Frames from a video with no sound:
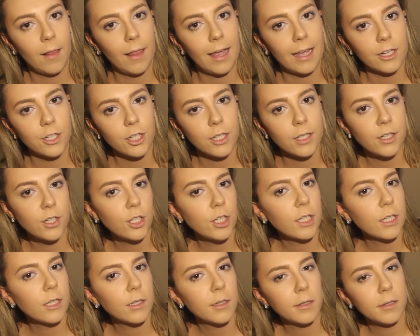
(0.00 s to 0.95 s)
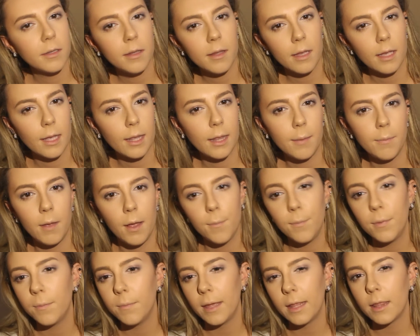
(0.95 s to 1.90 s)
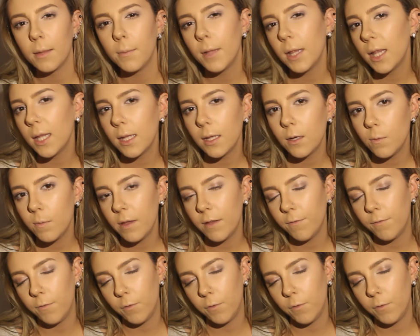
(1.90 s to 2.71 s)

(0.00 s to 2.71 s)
lashes just to thicken them up and make them a little bit